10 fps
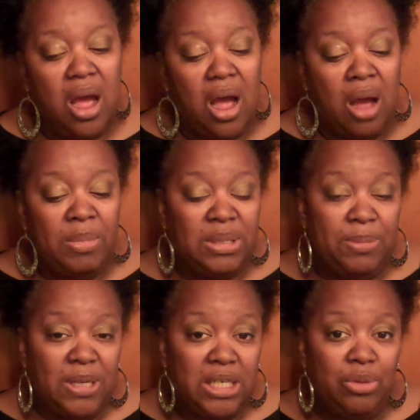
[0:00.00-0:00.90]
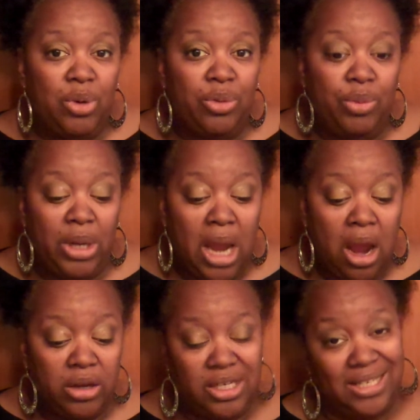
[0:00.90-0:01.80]
especially with
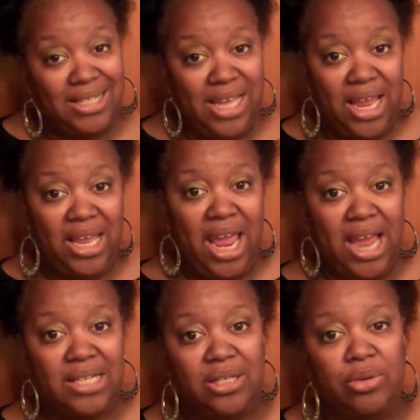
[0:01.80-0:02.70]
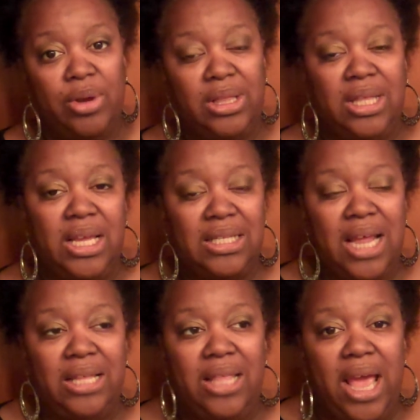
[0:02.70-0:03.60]
regard to skin cancer and things
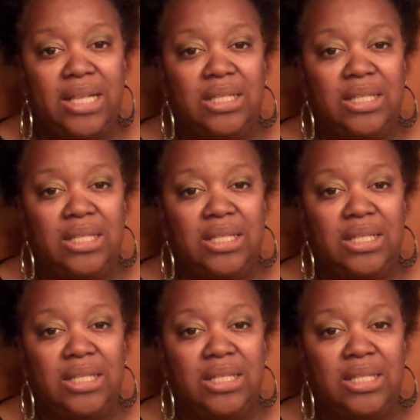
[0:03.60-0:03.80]
like that.